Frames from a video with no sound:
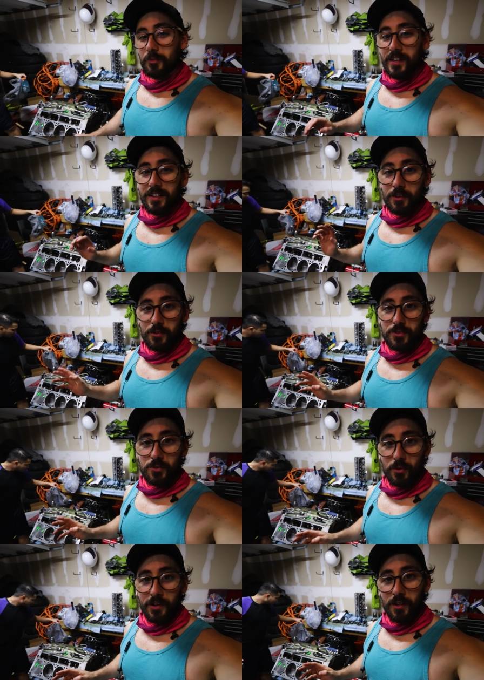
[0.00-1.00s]
we had to go to the
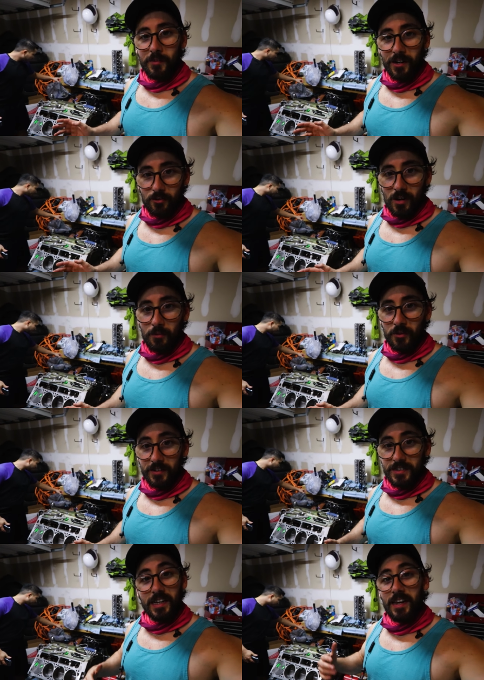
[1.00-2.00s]
store and get a micrometer
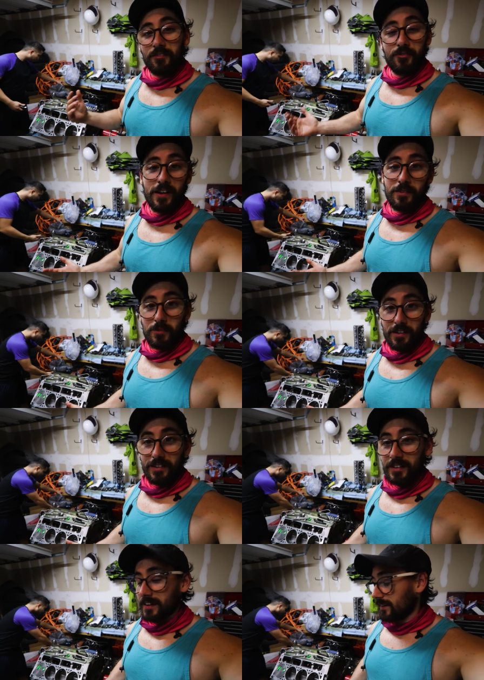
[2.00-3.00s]
because I can't find
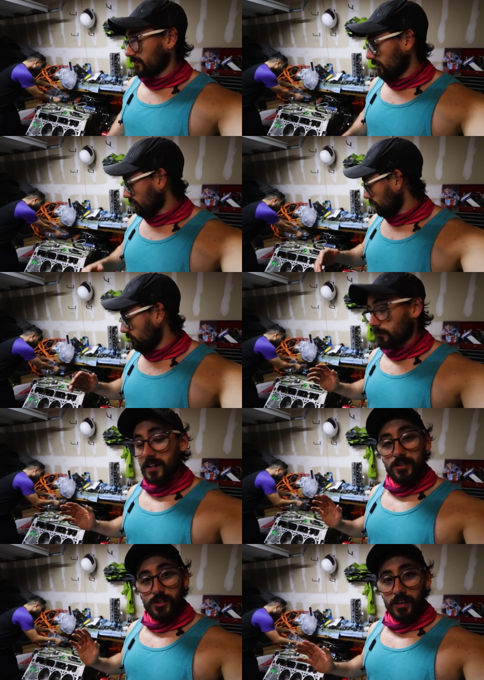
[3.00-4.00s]
mine. Luckily, we
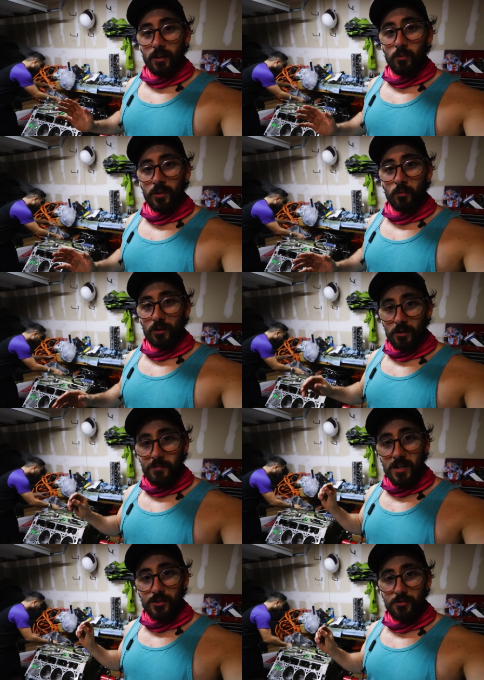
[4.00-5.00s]
managed to get one, and we're going
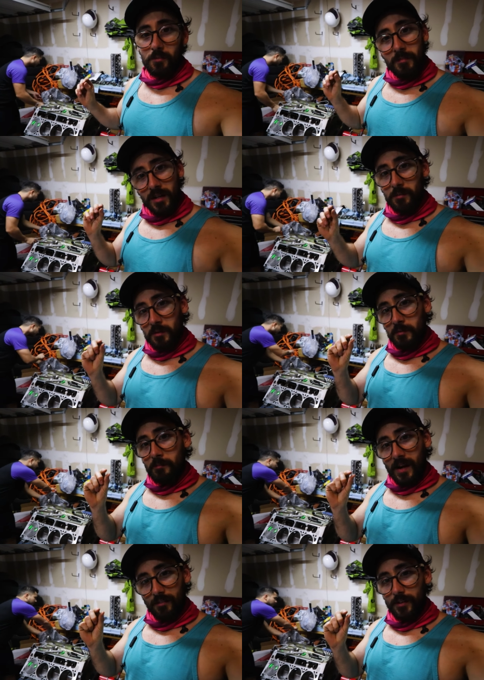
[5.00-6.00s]
to measure the minimum
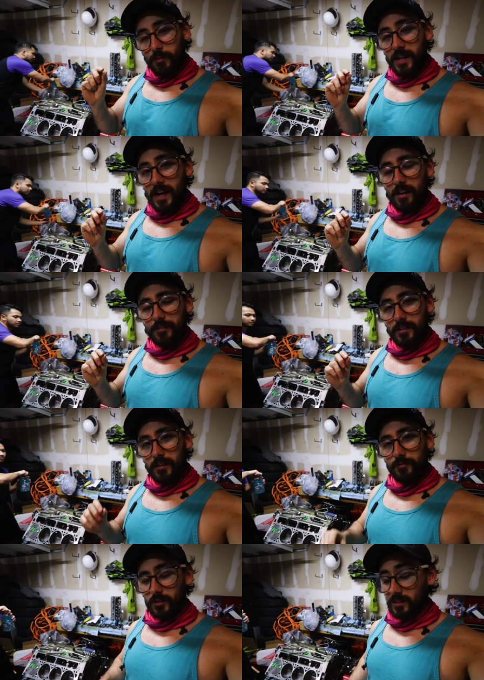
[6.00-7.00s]
amount that we have in
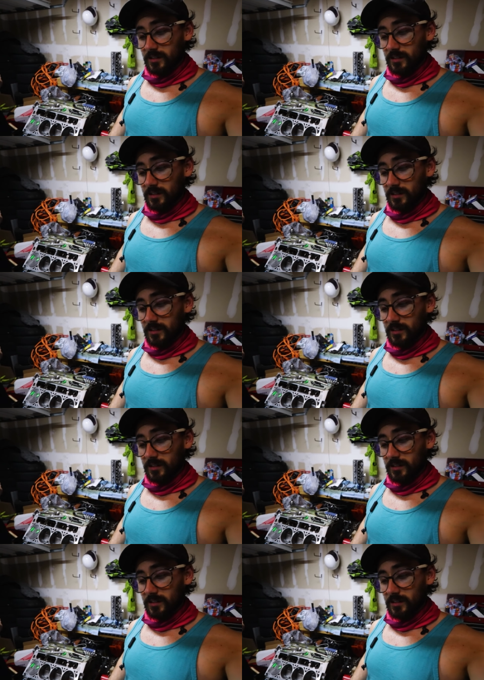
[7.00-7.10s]
there for